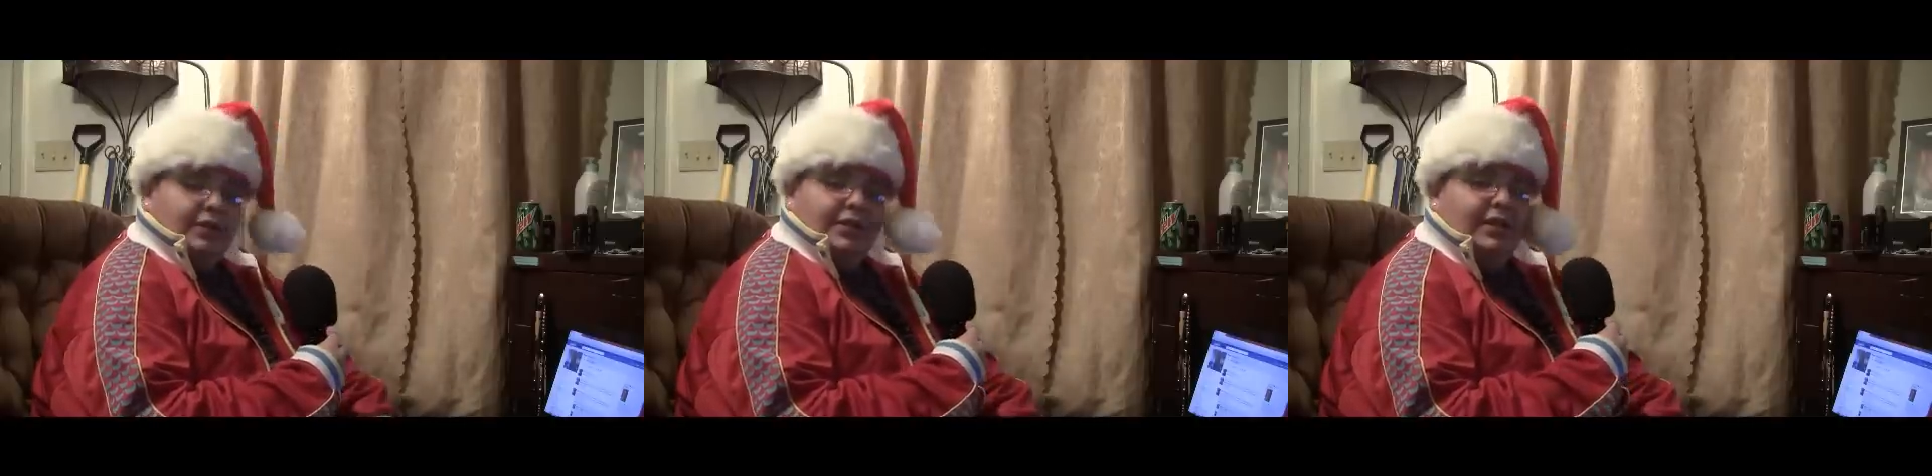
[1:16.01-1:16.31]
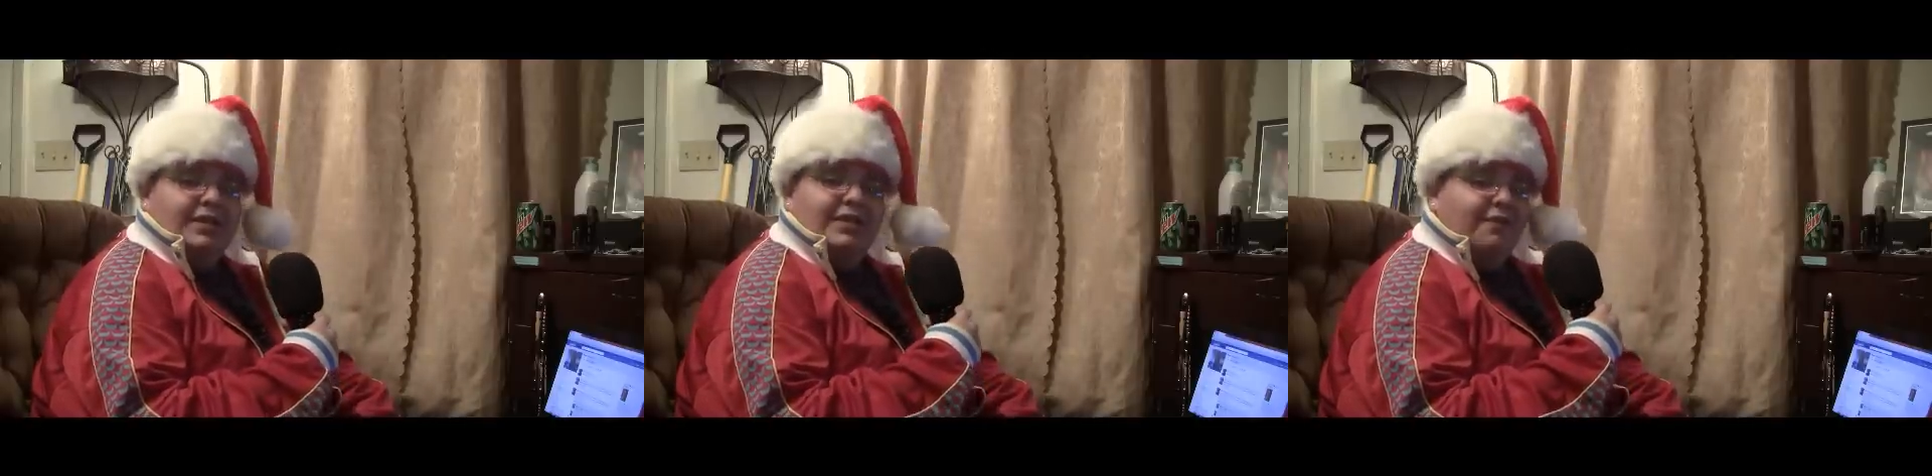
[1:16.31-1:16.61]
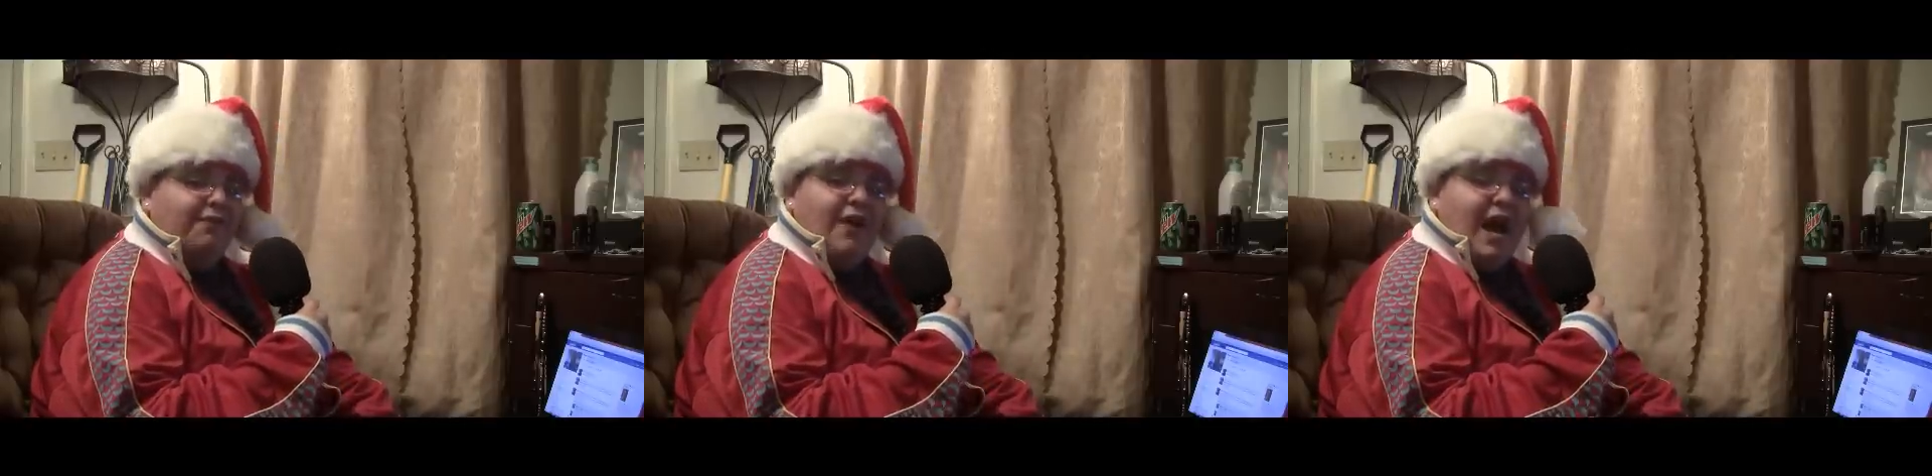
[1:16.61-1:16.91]
then he's a
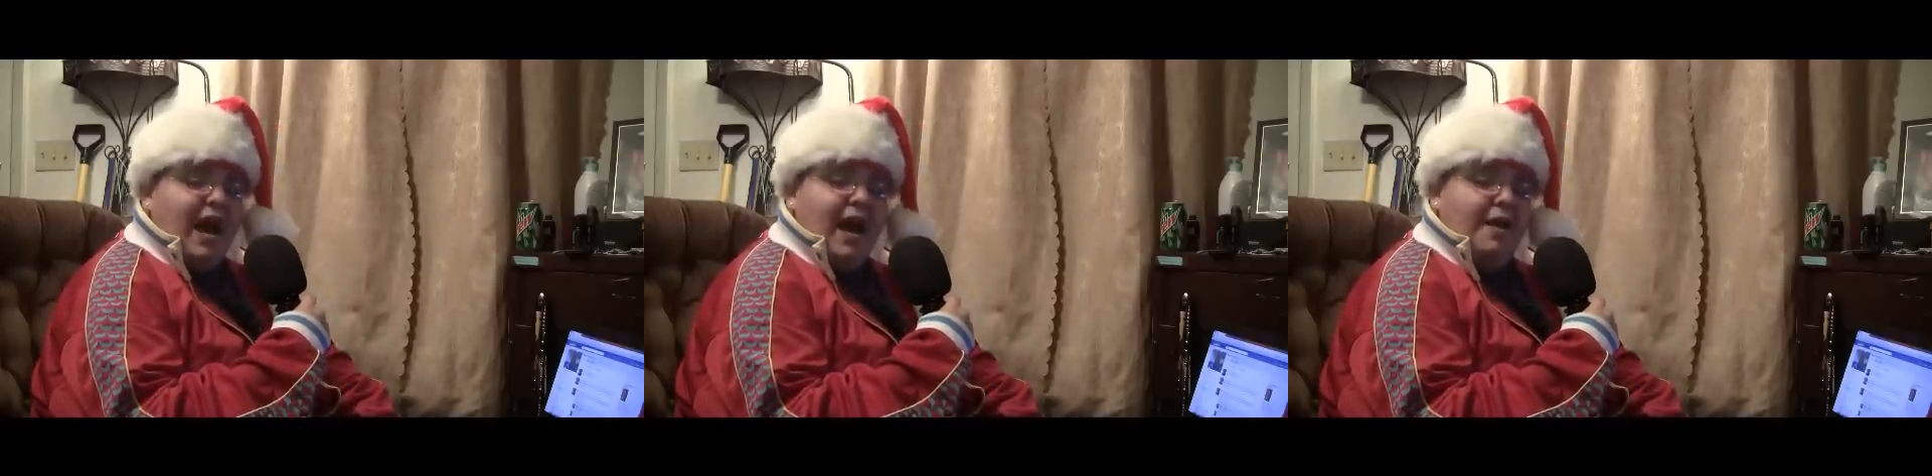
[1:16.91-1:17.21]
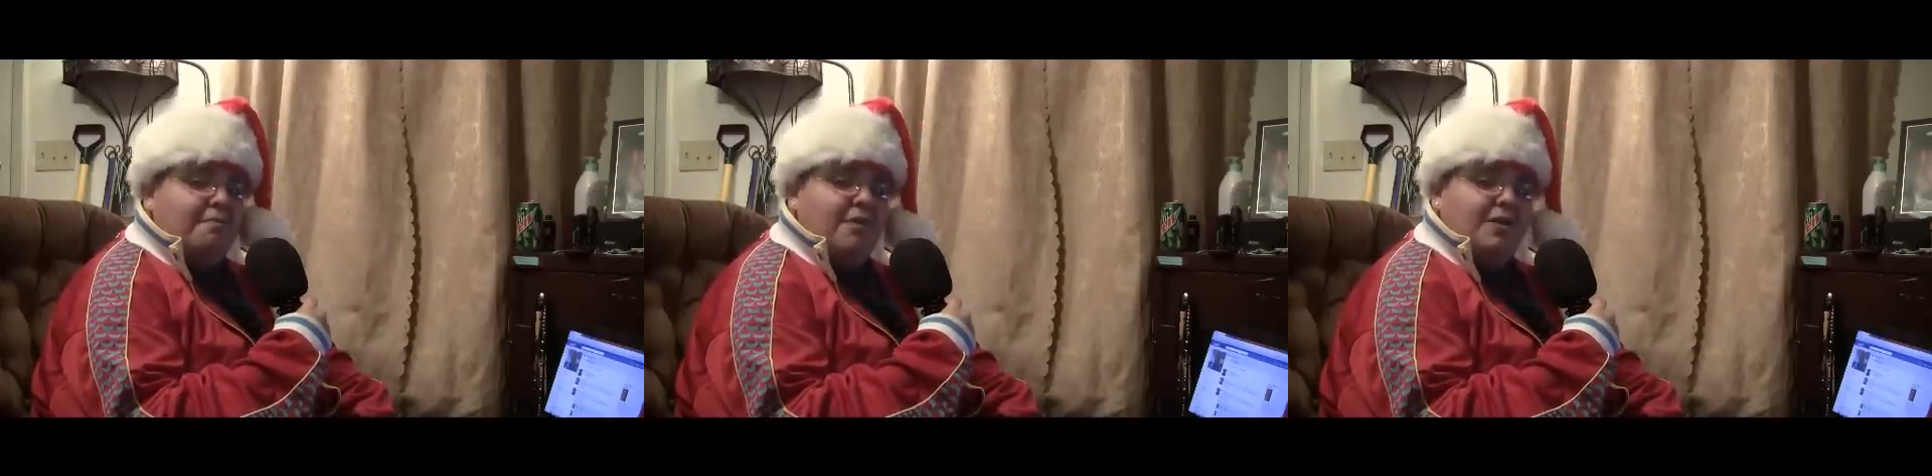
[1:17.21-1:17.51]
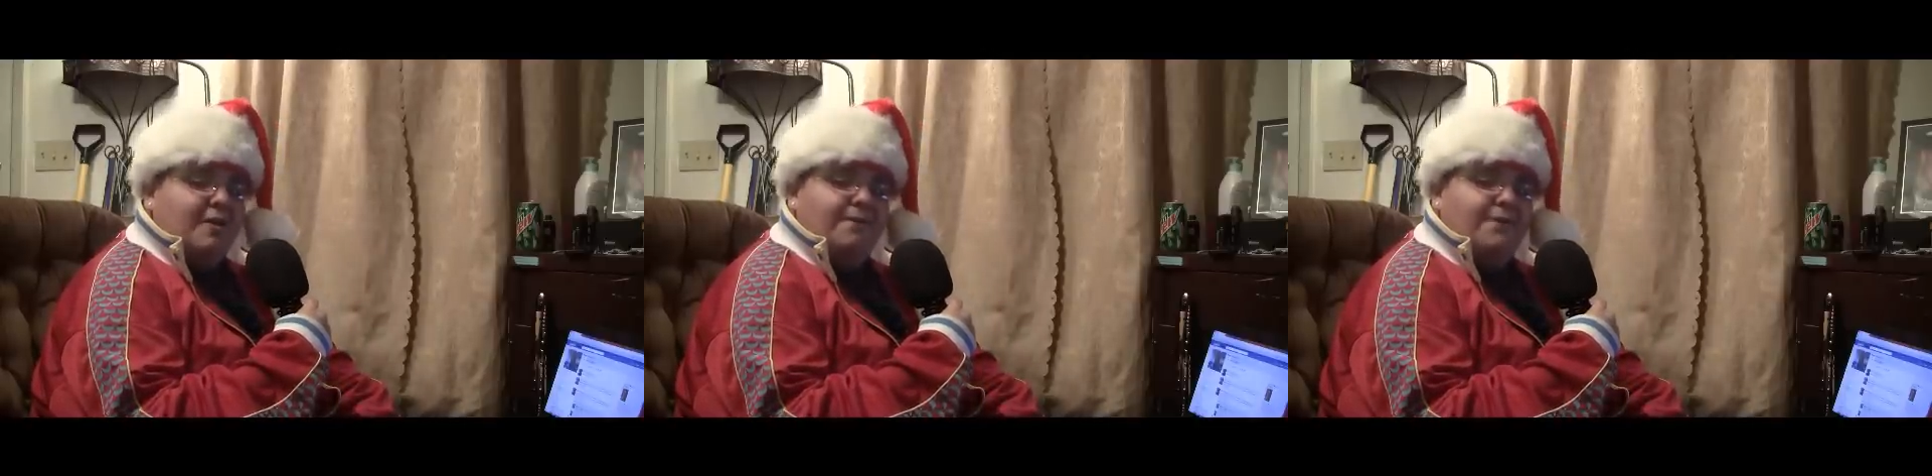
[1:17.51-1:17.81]
fine
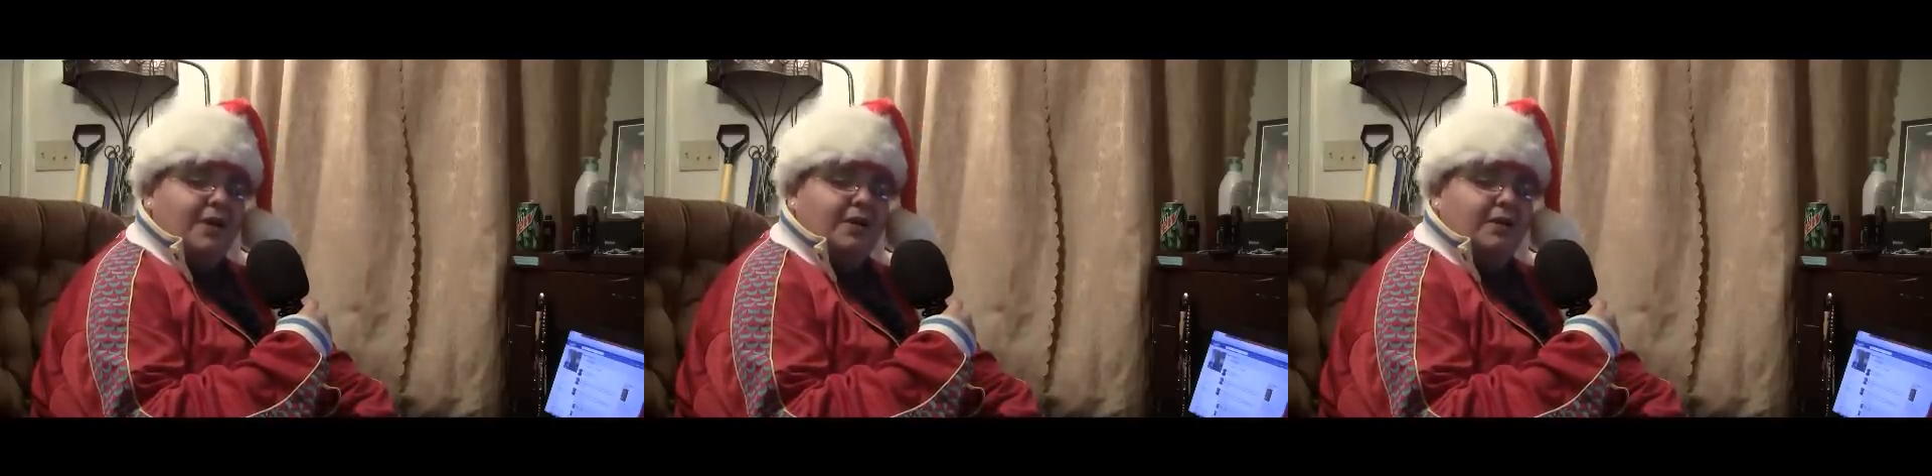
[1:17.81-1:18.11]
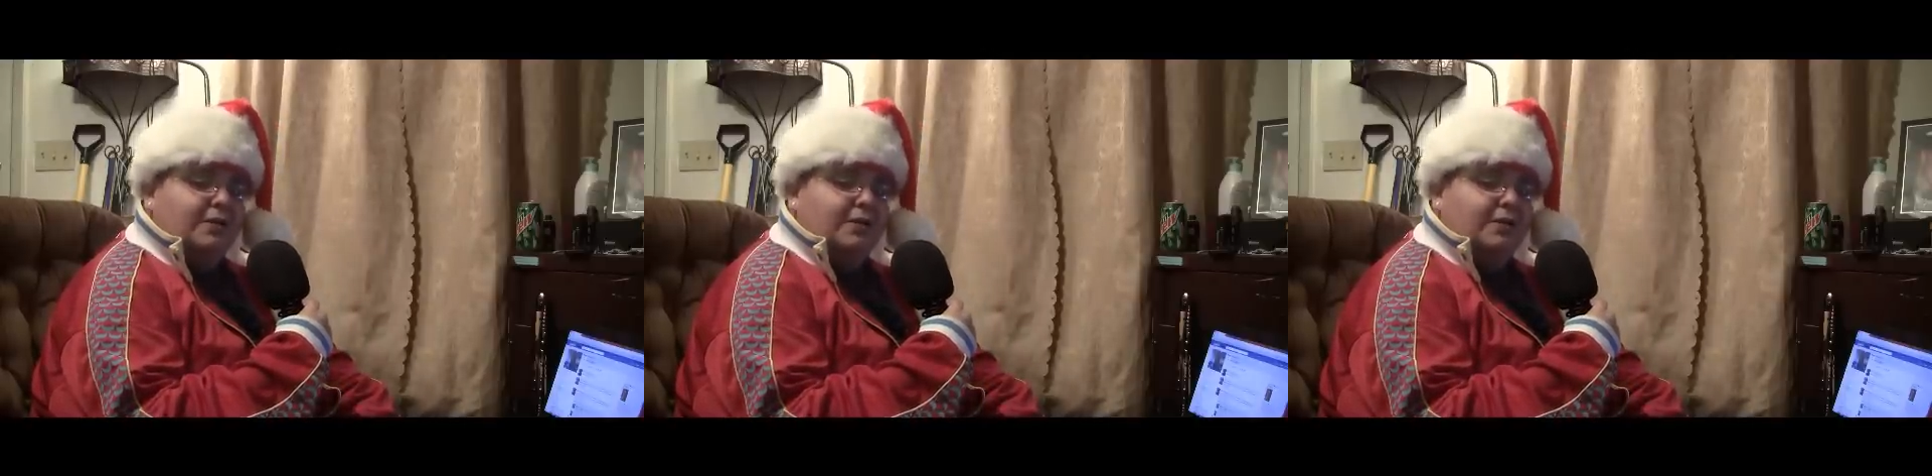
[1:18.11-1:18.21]
motherfucker.